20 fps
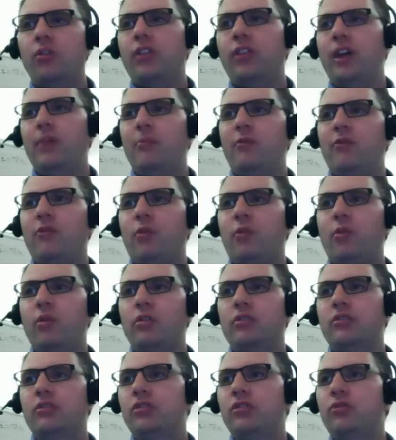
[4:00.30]
them
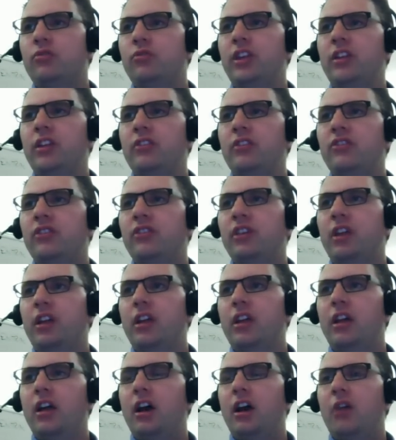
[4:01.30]
for 2 weeks
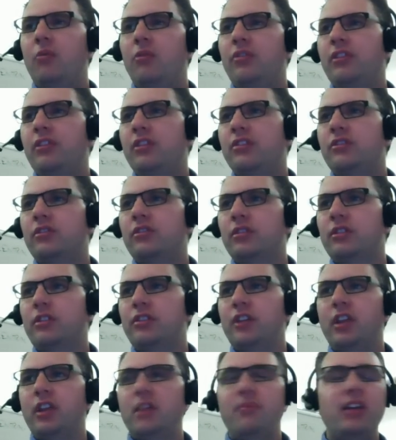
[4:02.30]
with the internal
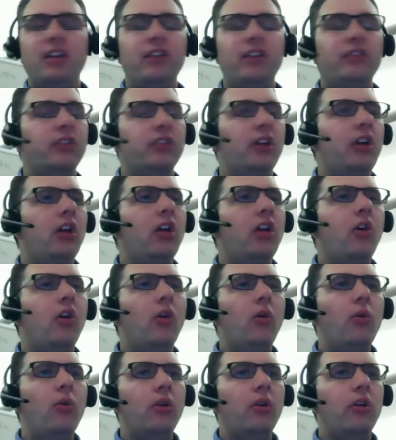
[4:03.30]
database,
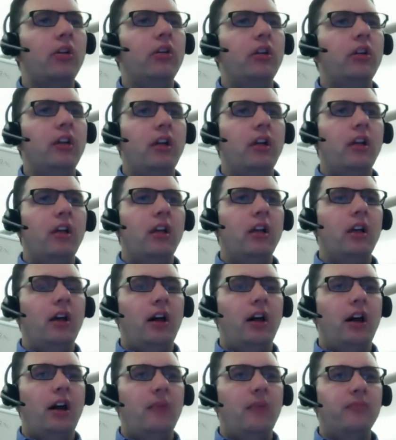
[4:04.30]
or
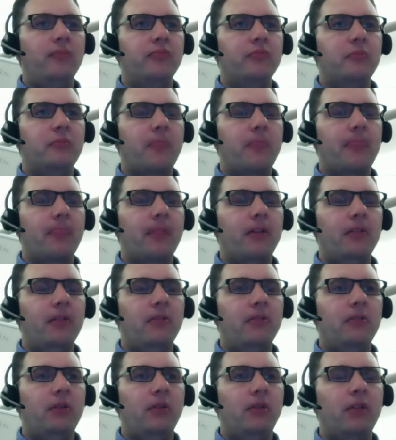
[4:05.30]

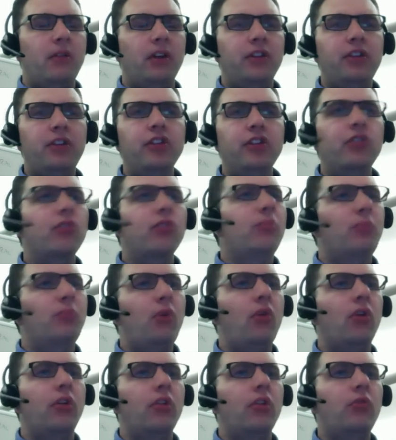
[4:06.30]
a year or
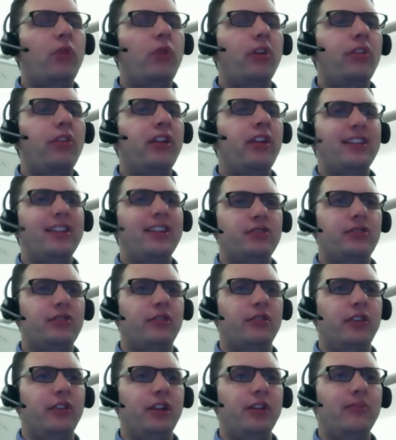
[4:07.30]
more with an
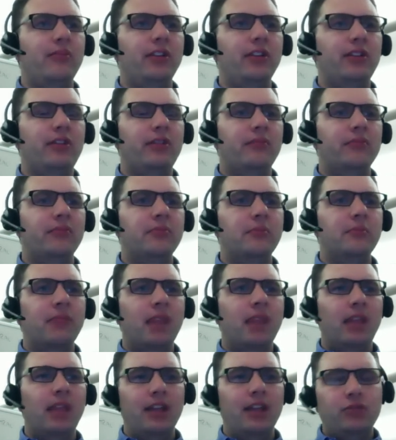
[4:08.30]
external database.
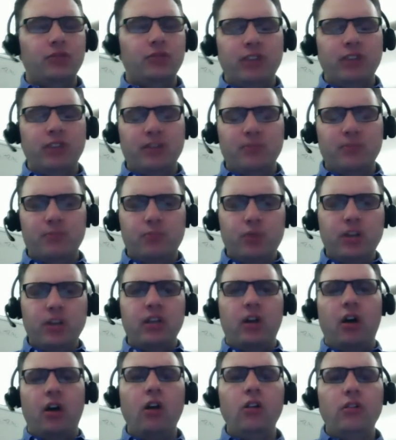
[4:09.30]
And so we can bring
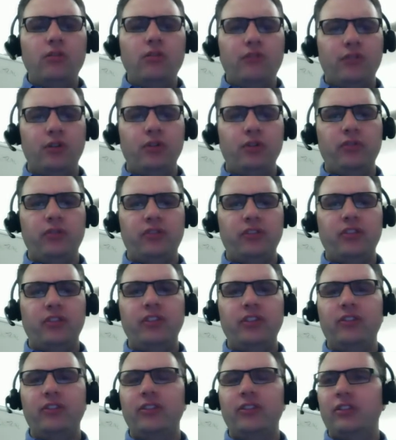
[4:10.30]
all of those
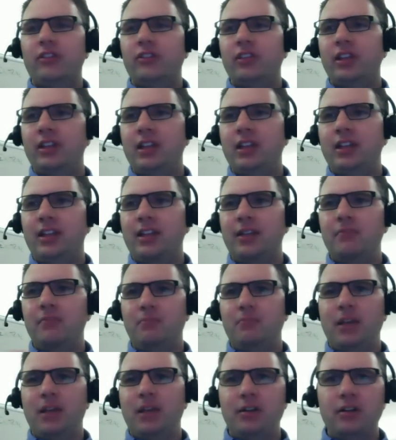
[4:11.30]
statistics and
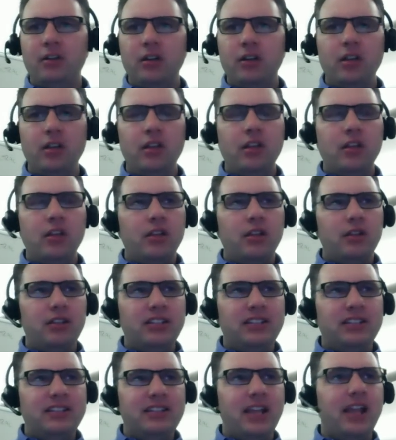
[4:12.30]
get better
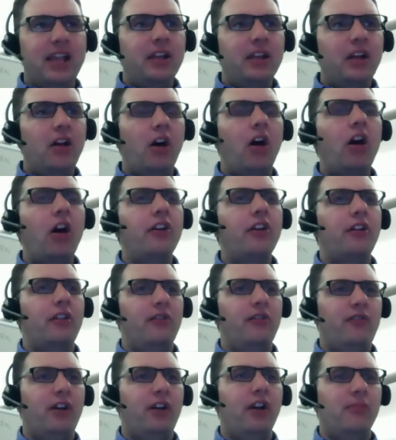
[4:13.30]
data on our
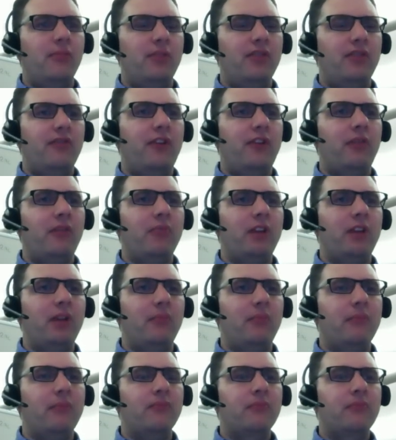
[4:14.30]
environment from them,